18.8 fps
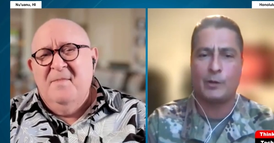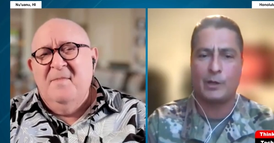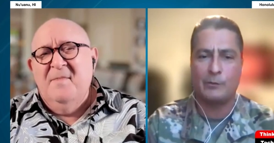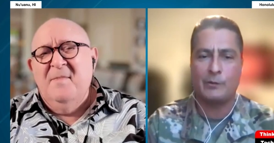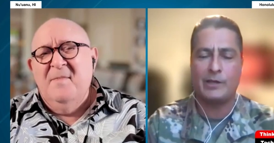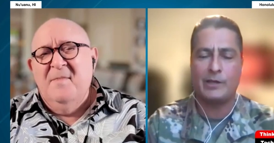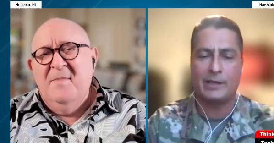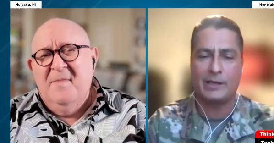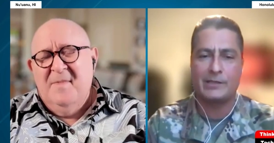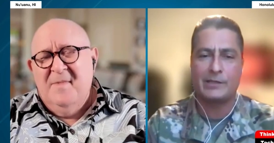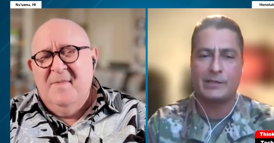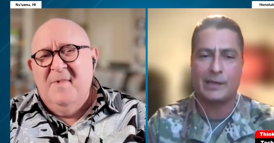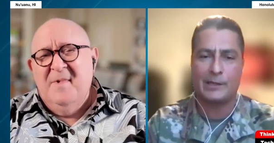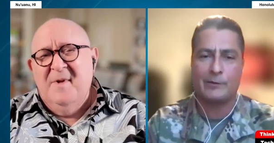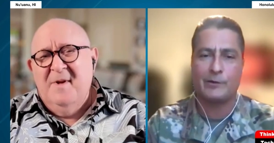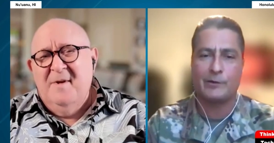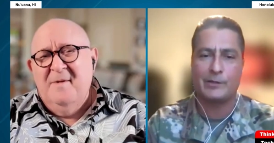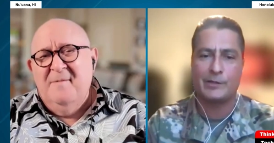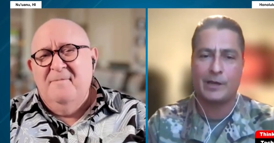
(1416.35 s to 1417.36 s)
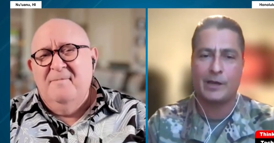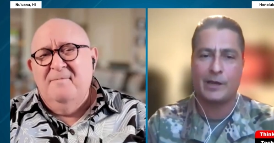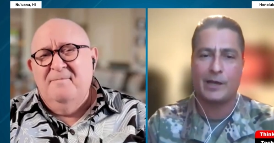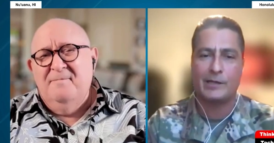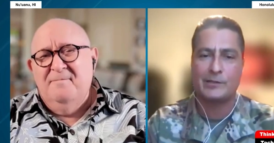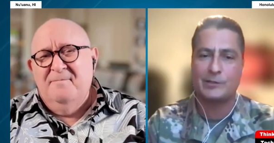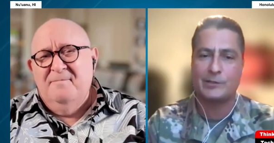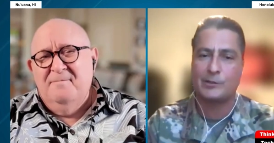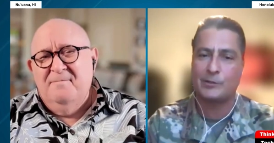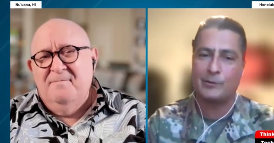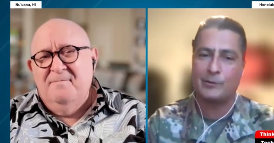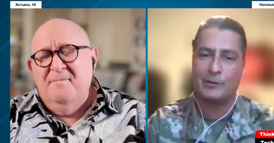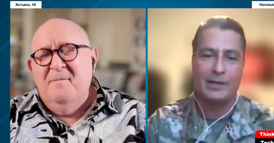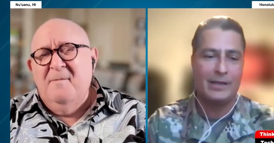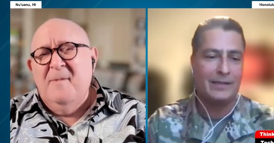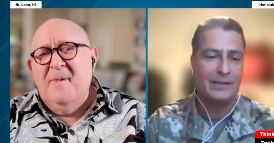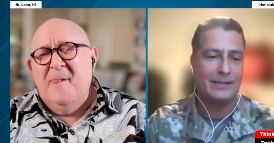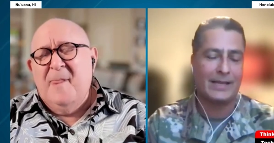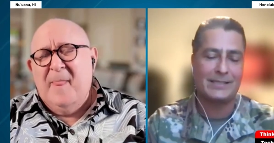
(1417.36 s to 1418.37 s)
Speaker 1: we get together and talk. So
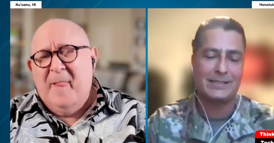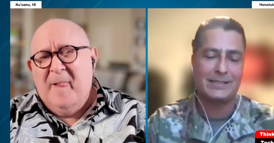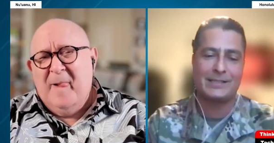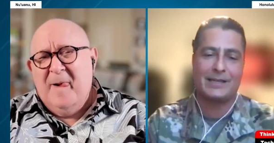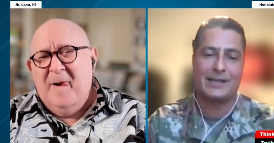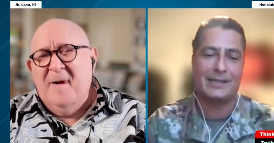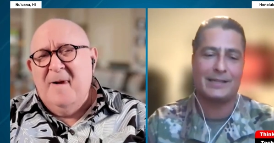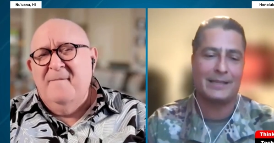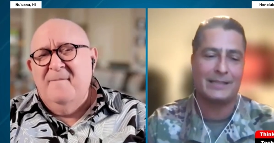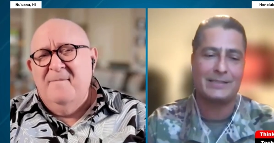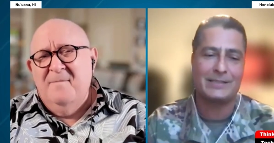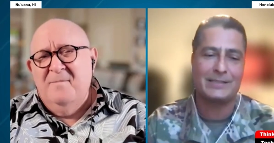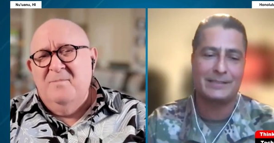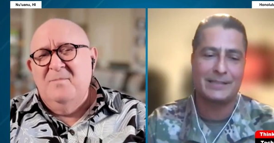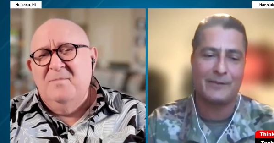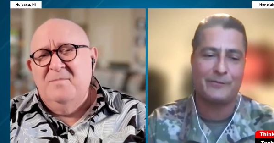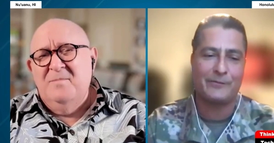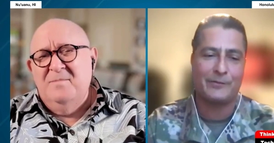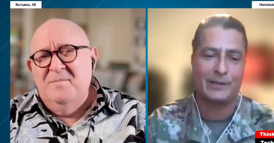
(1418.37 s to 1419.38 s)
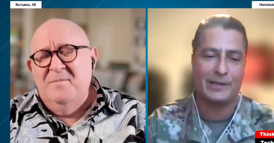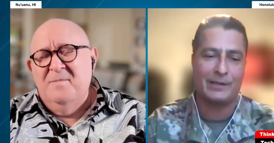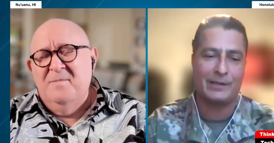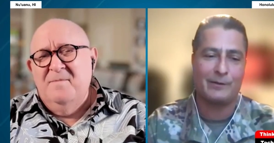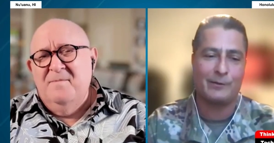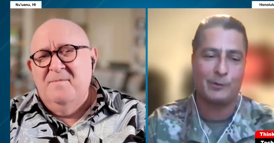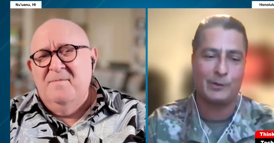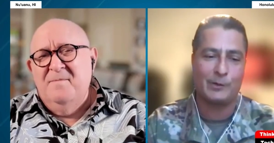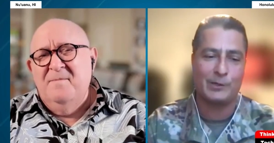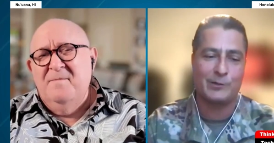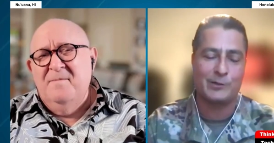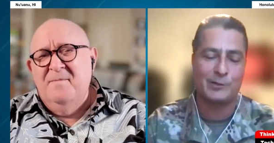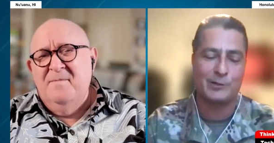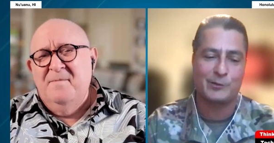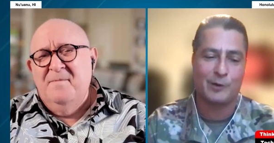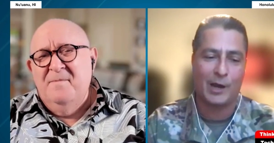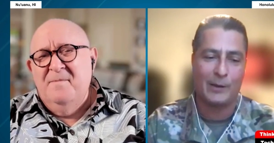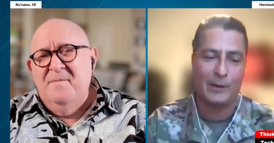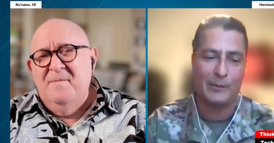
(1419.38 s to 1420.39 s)
that's definitely what you're
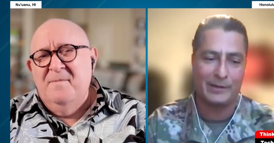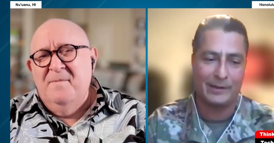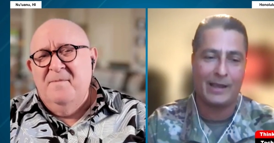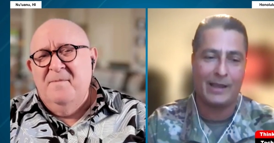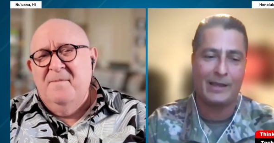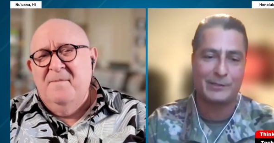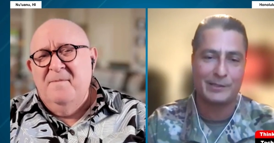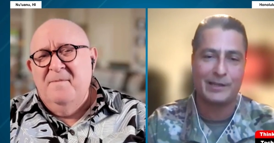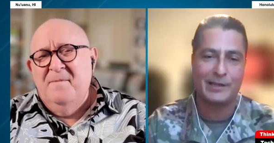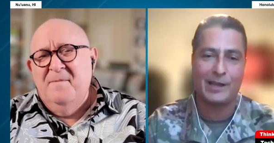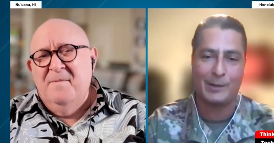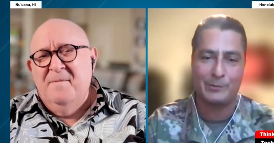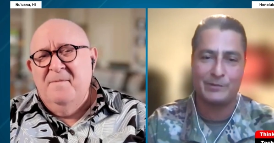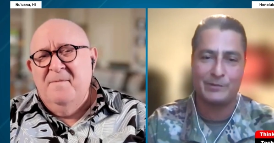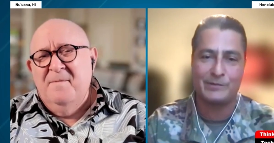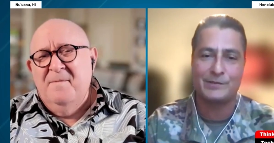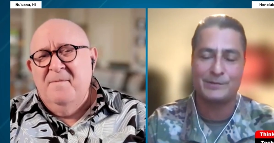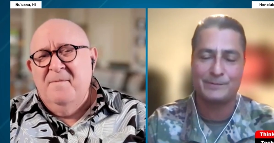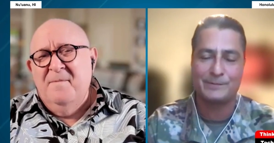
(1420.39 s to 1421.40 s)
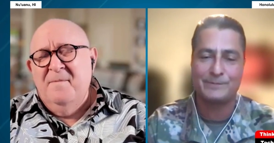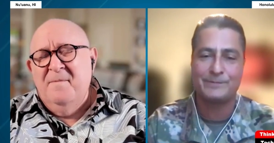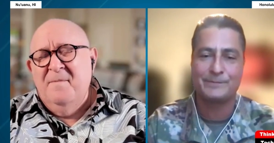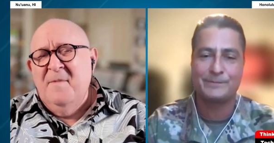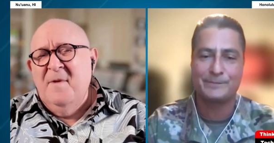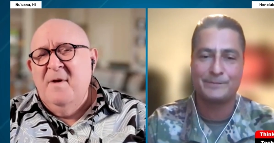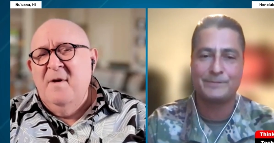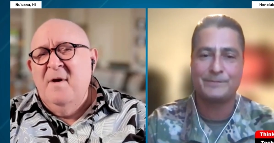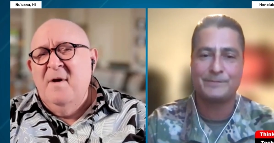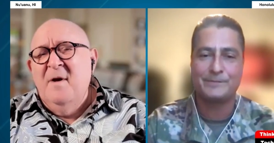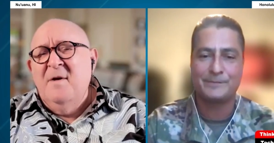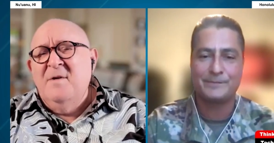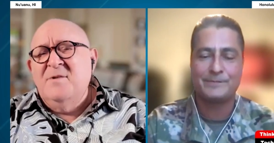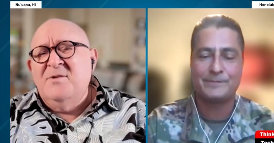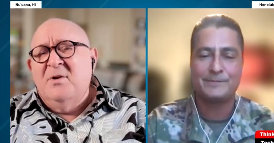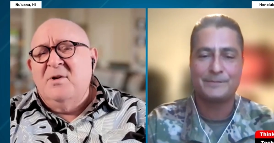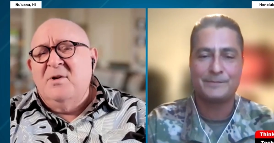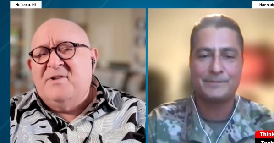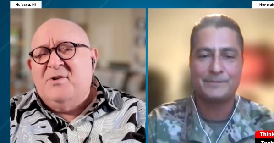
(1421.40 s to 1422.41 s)
describing actually happens.
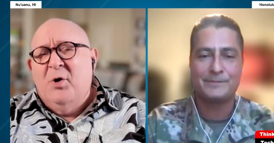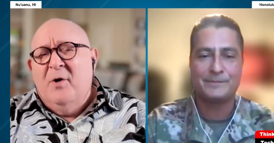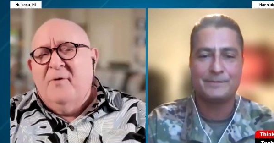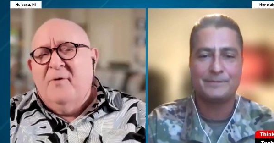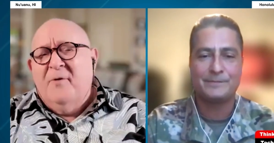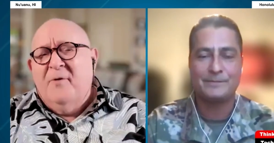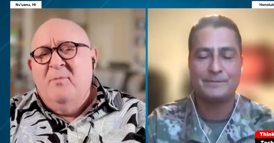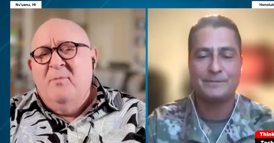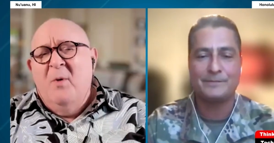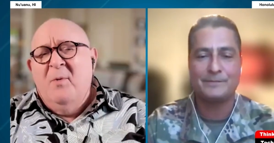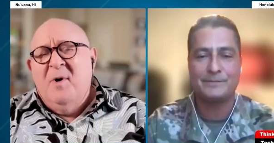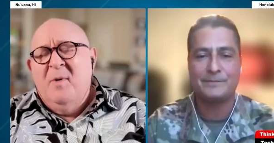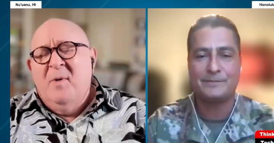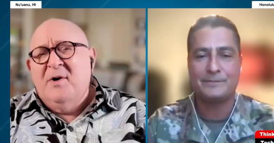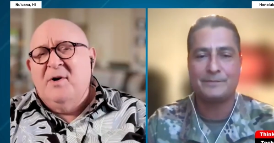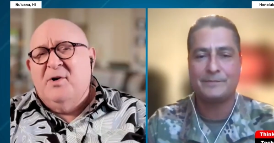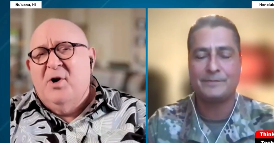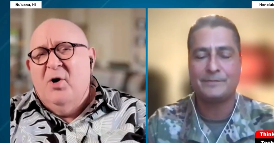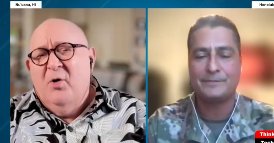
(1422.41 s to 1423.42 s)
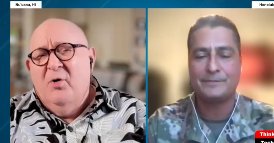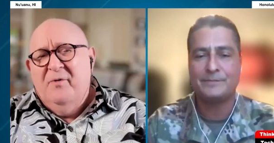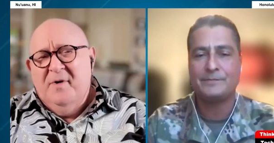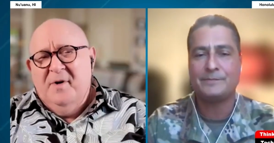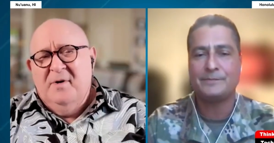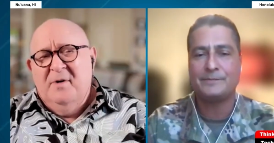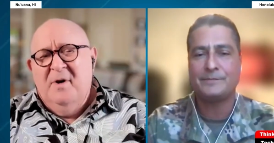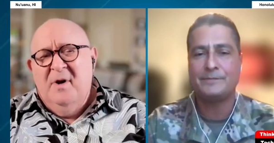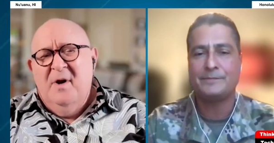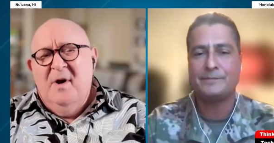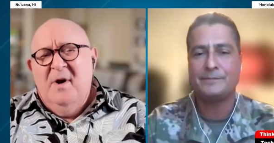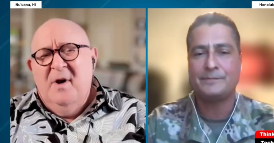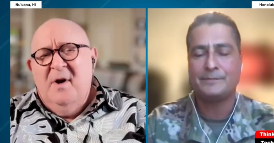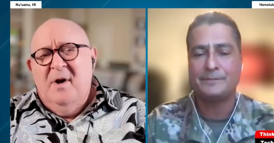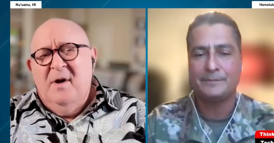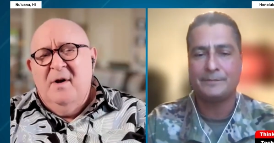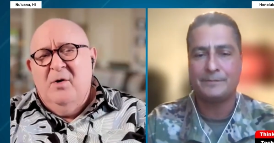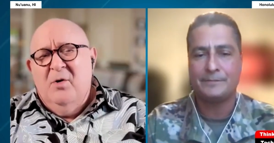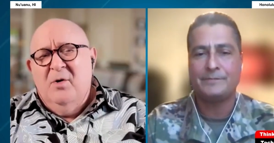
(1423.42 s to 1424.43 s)
Speaker 2: So let's talk for a moment about COVID.
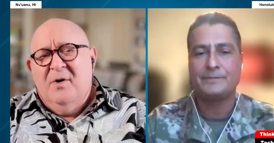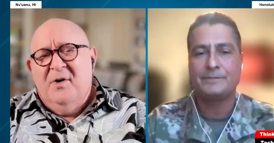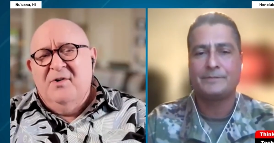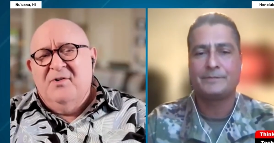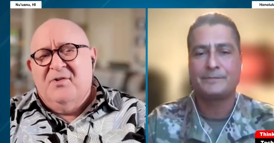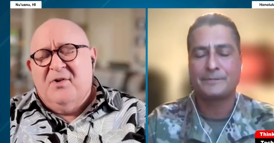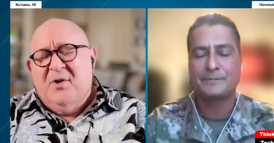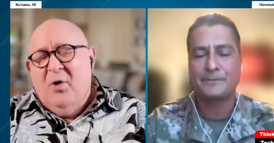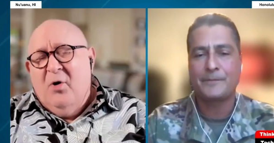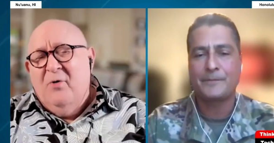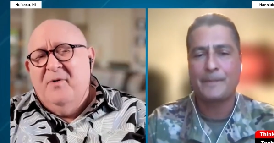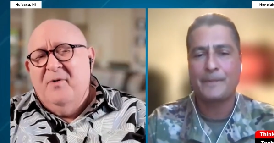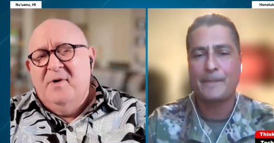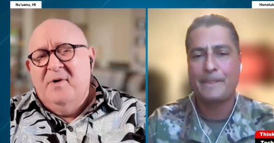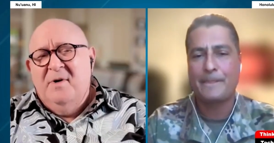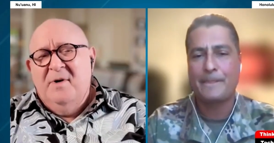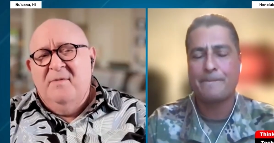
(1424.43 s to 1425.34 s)
Because COVID